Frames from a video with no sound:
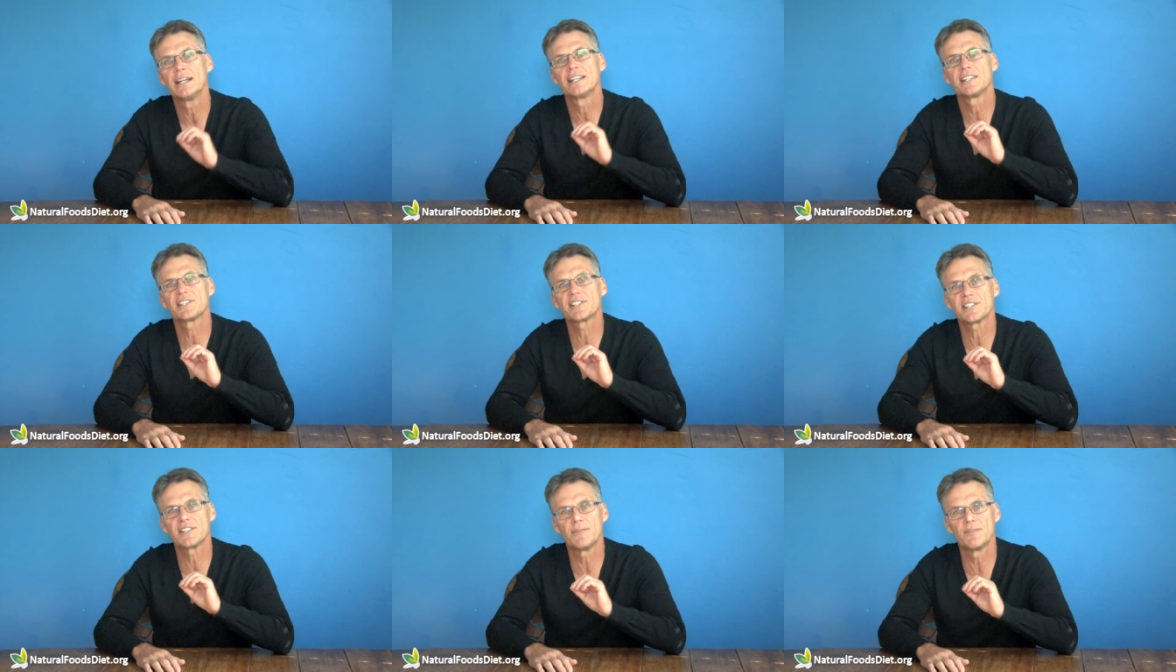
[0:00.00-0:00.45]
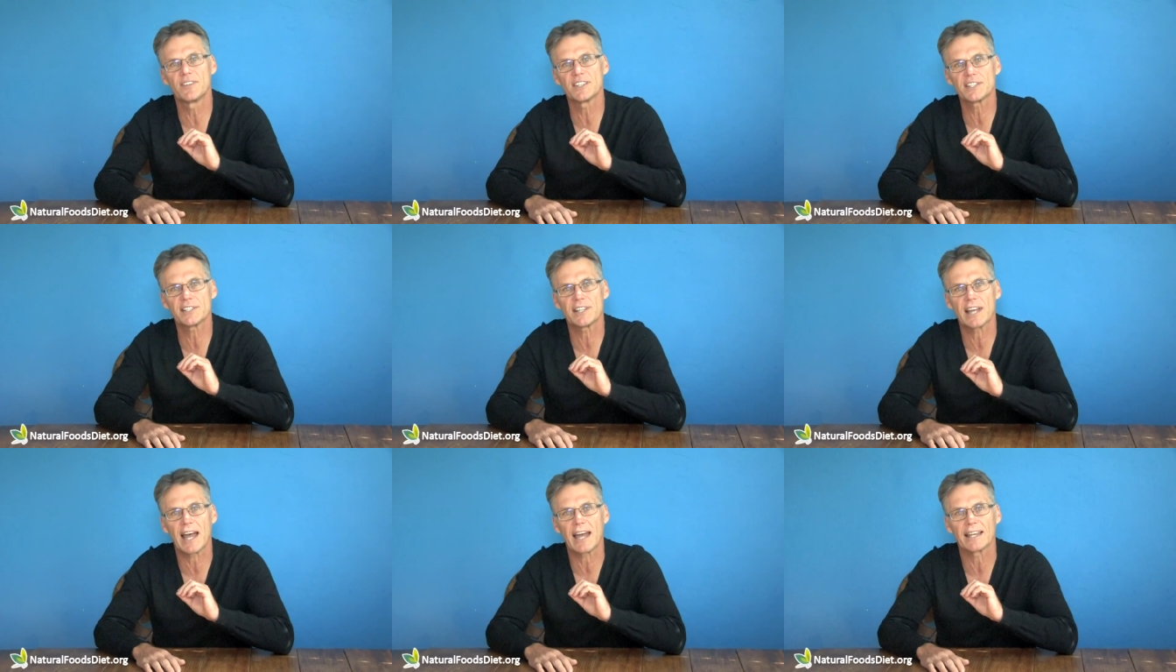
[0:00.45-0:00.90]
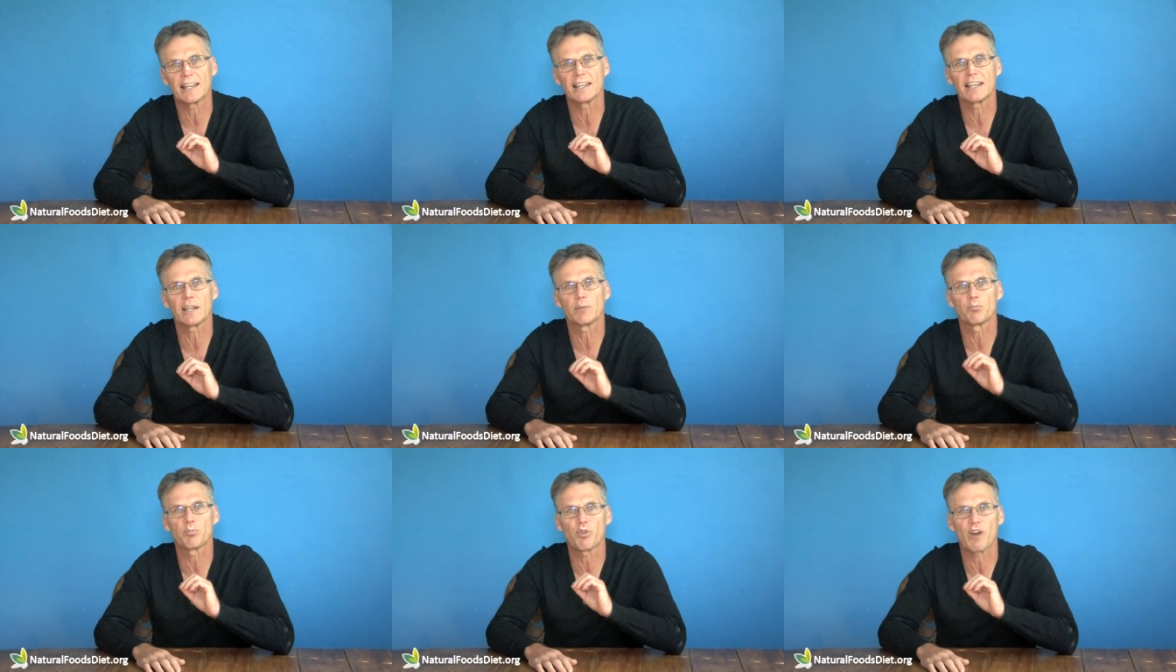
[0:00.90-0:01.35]

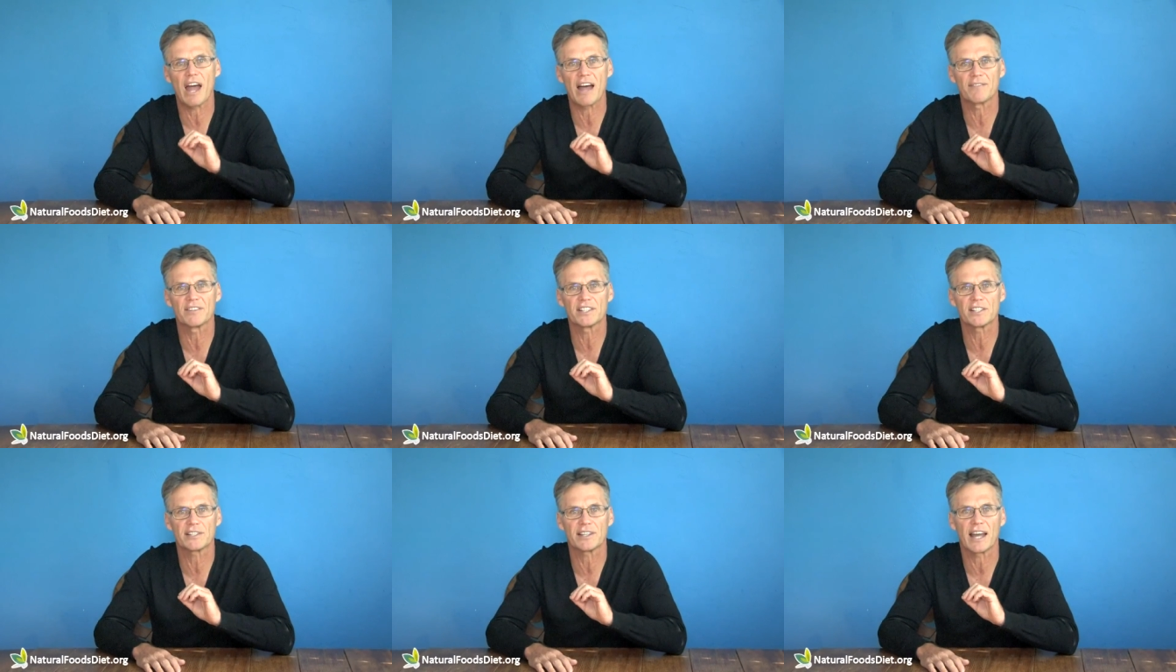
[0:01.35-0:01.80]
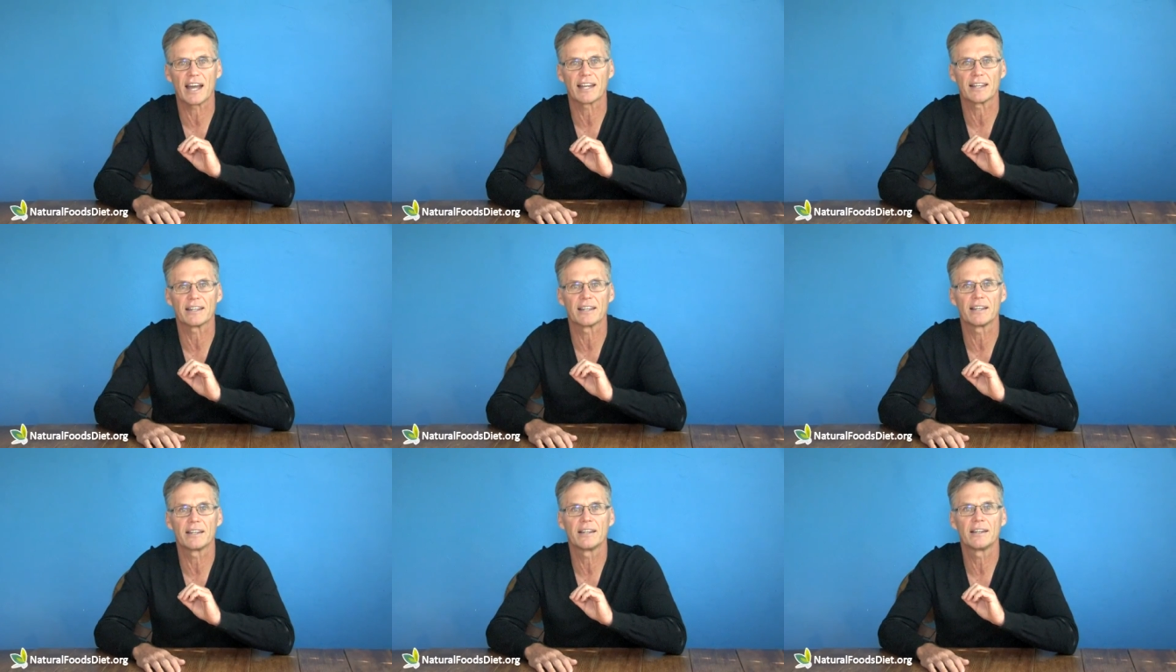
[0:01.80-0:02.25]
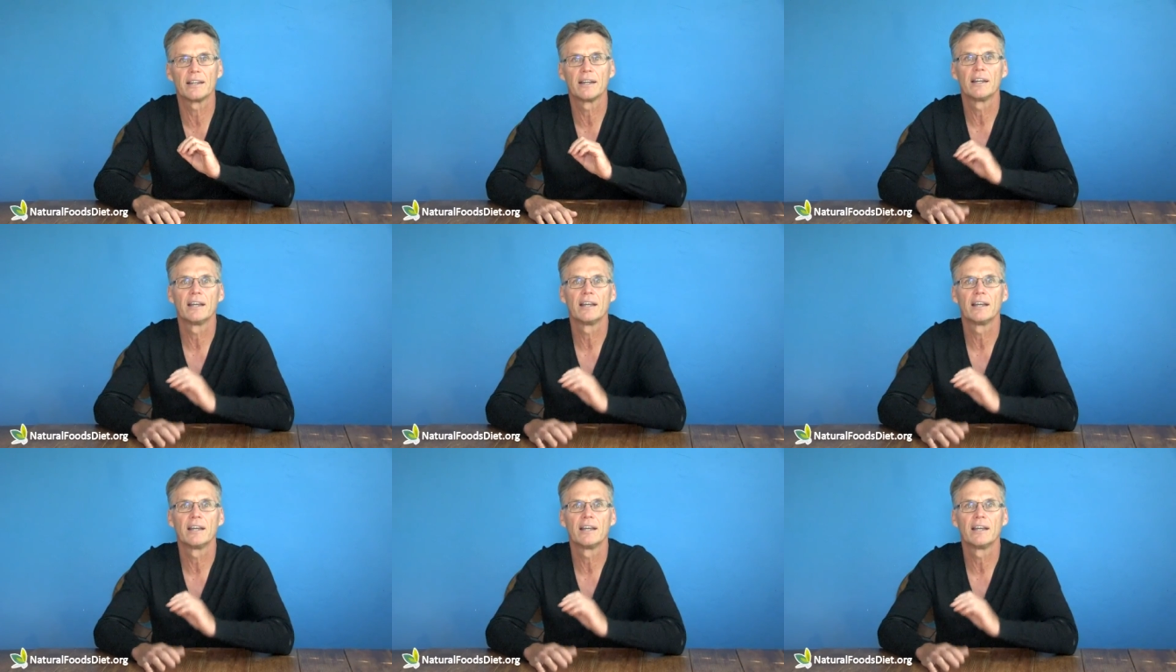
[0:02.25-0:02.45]
simvastatin and pravastatin,